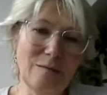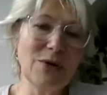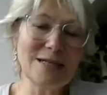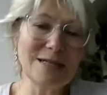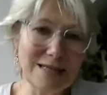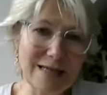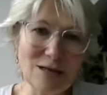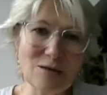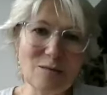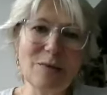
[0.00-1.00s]

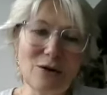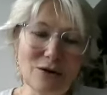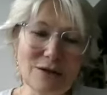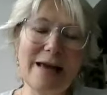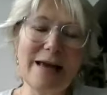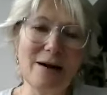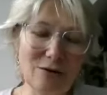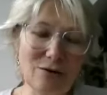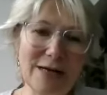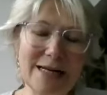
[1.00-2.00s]
presentation because they are
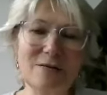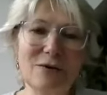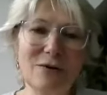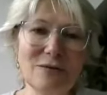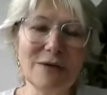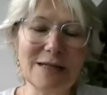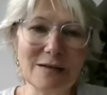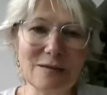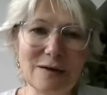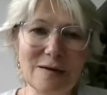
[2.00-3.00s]
already involved in a
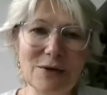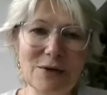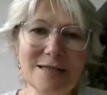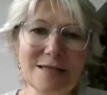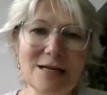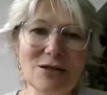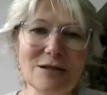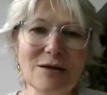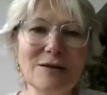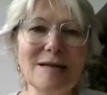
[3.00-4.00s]
different presentation.
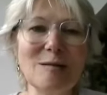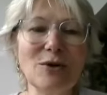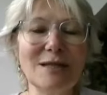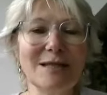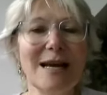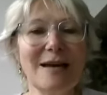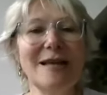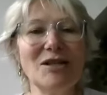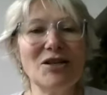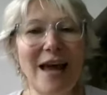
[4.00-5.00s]
So this puts
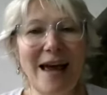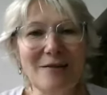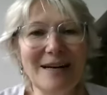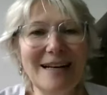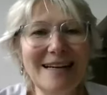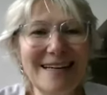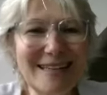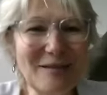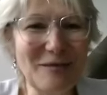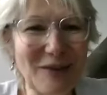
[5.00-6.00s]
the chair really
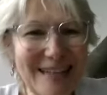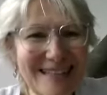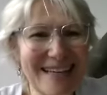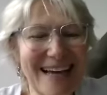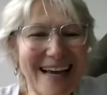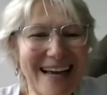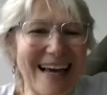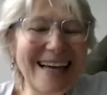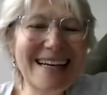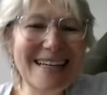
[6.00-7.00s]

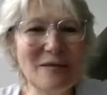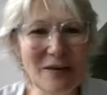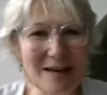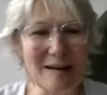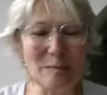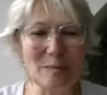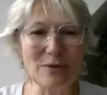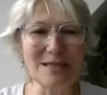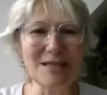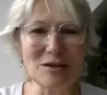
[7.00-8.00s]
in a difficult
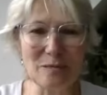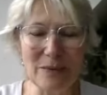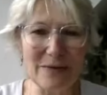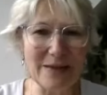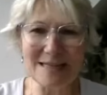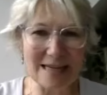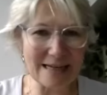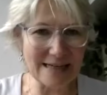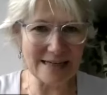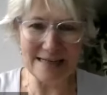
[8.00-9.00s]
position when they
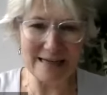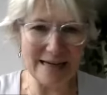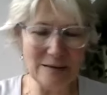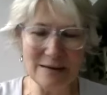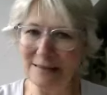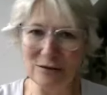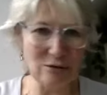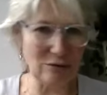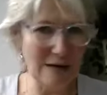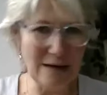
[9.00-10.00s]
suddenly then need
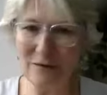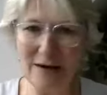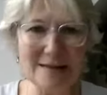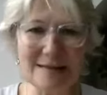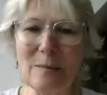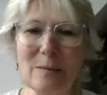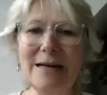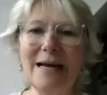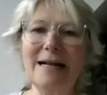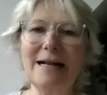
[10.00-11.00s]
to find
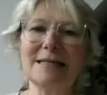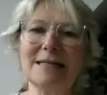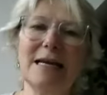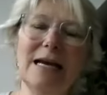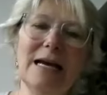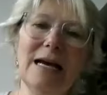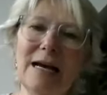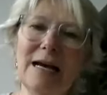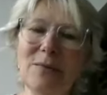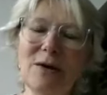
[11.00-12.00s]
someone else
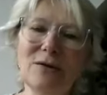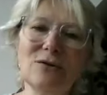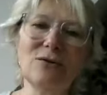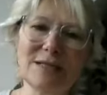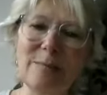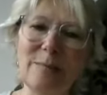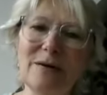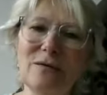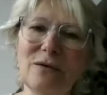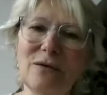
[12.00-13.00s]
to step
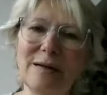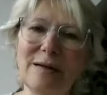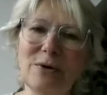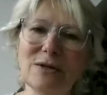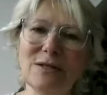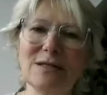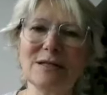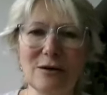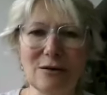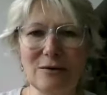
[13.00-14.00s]
in for that person.
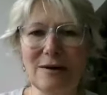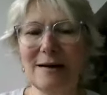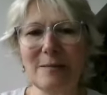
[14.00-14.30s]
So